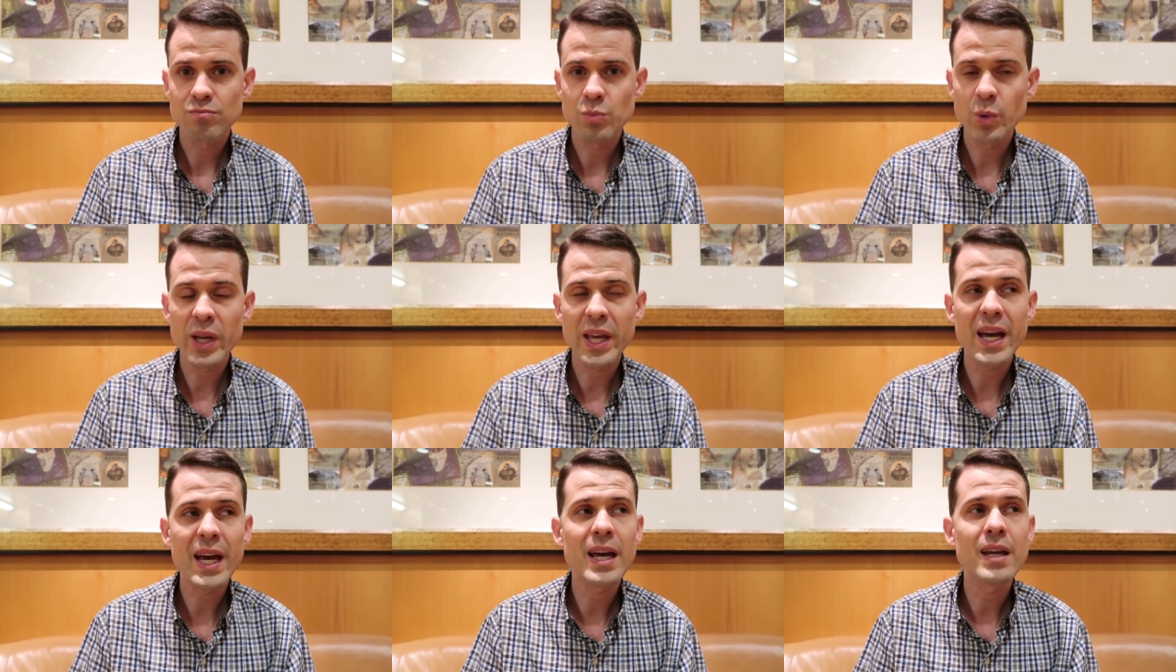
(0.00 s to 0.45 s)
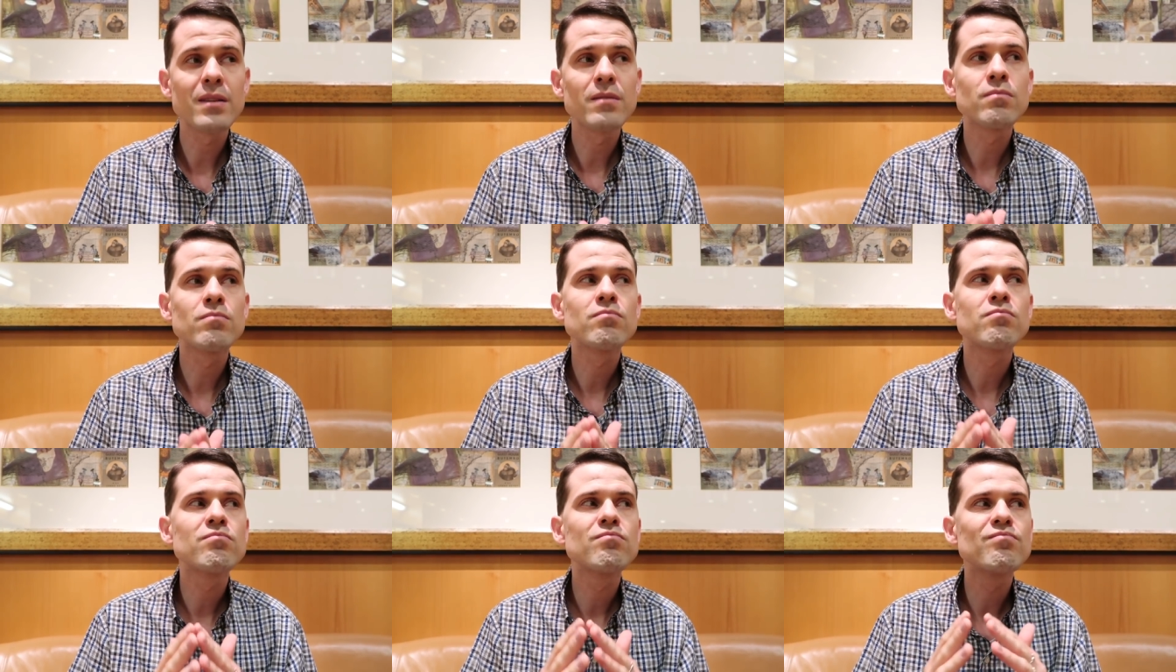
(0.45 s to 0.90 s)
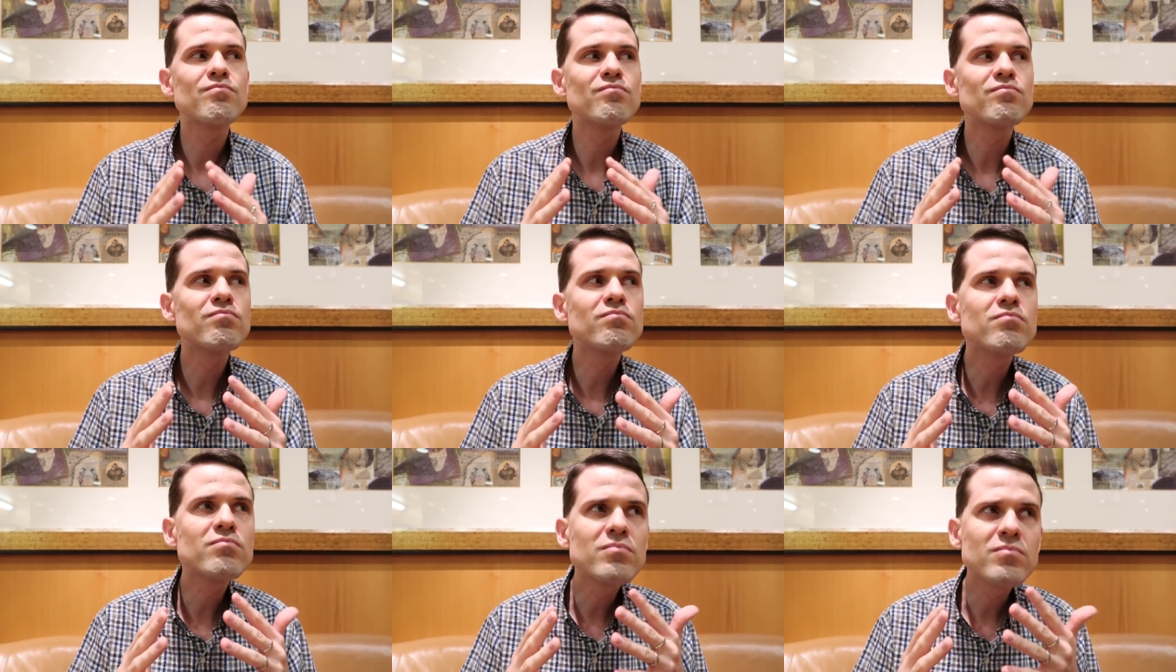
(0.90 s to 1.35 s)
We had
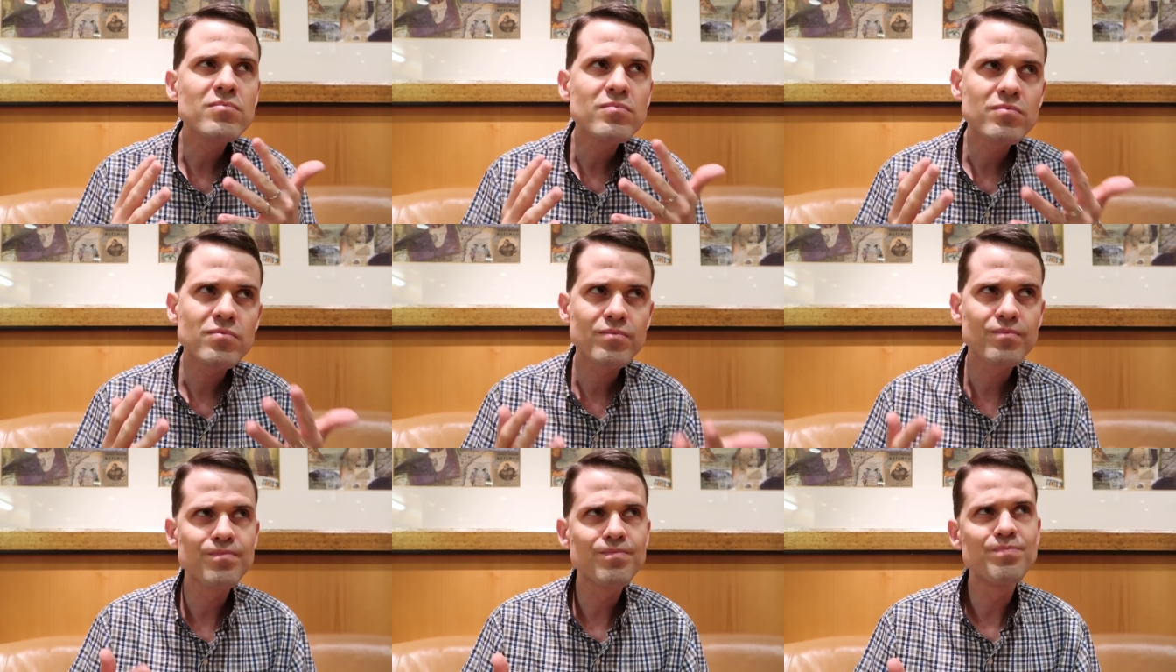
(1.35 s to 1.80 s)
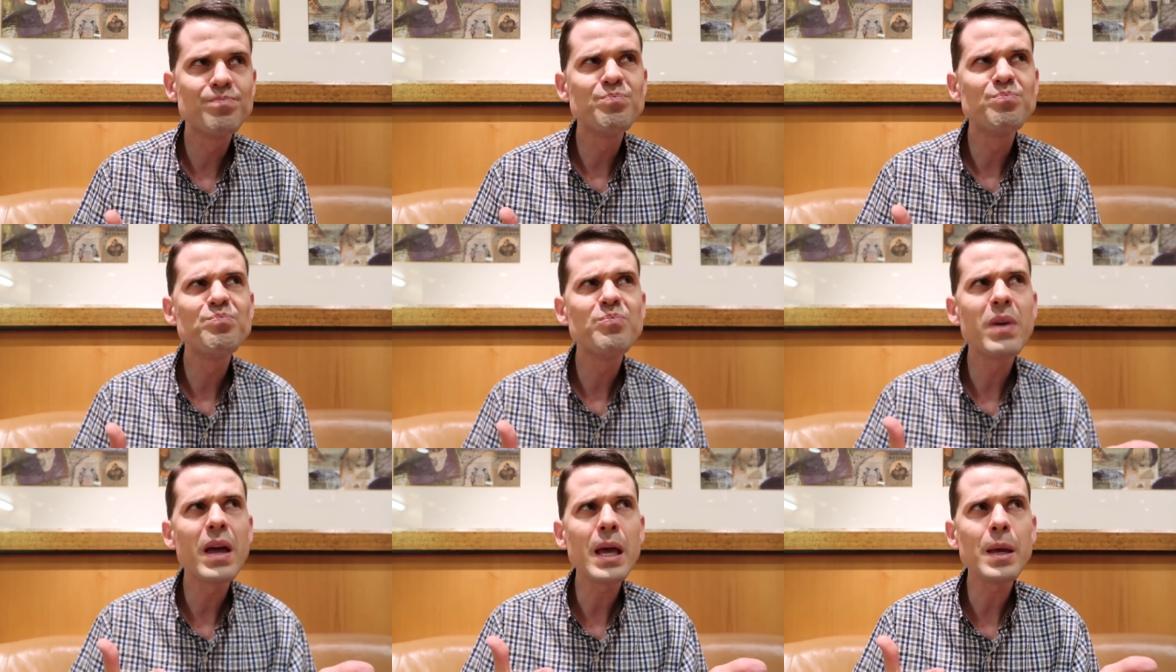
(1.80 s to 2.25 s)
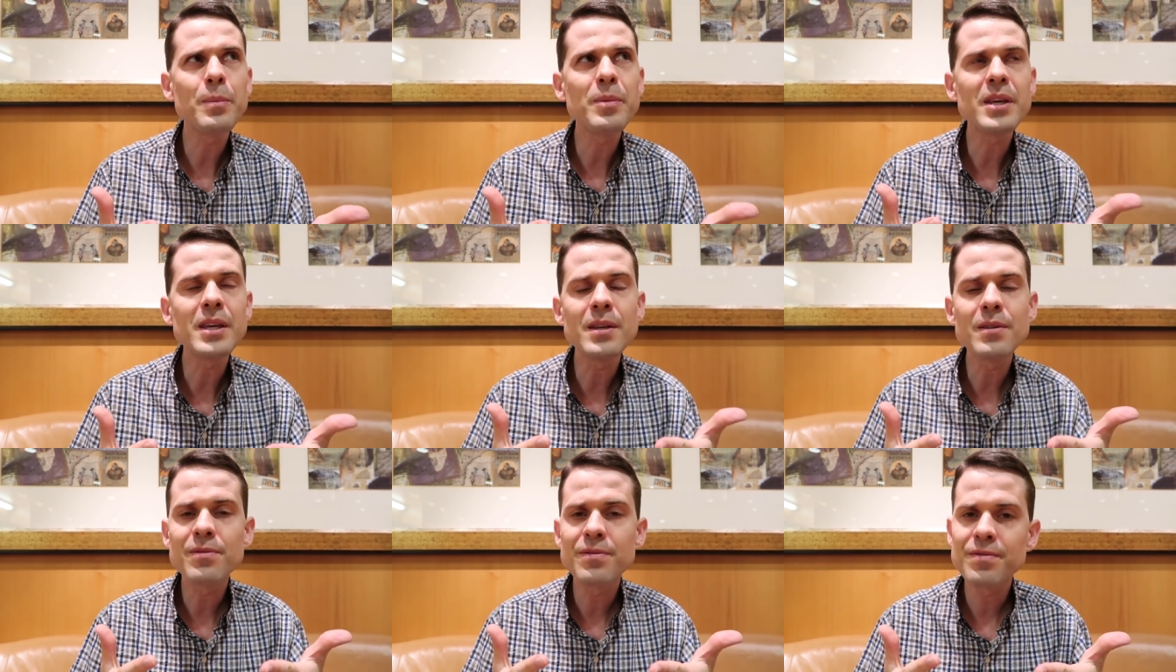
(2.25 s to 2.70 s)

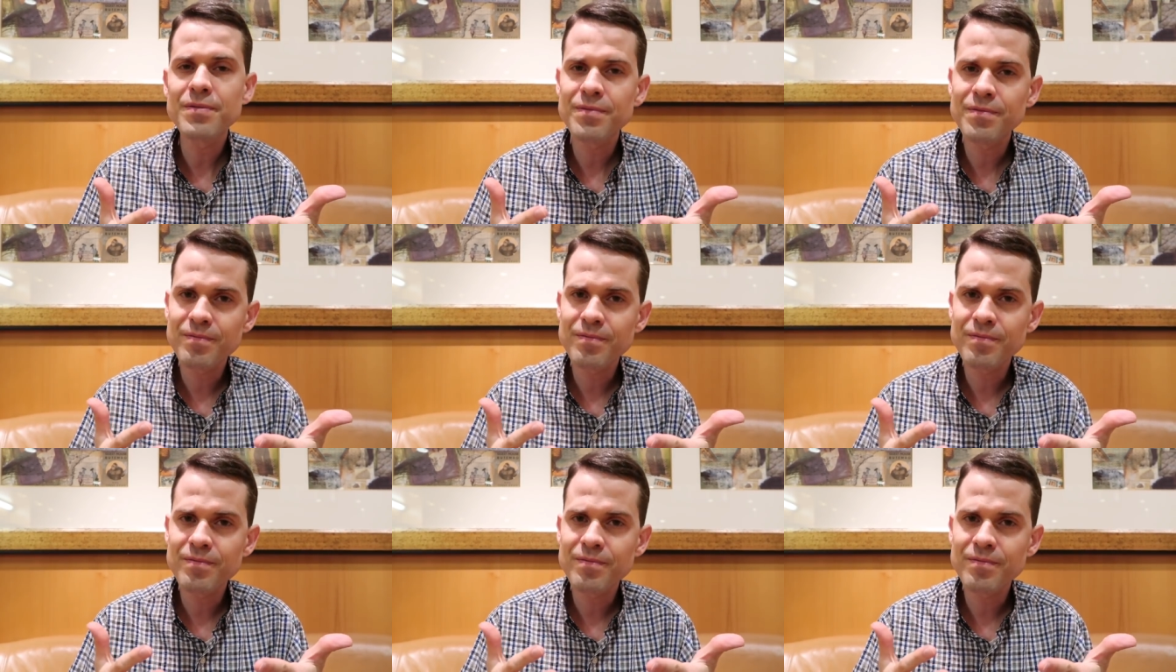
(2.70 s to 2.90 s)
maybe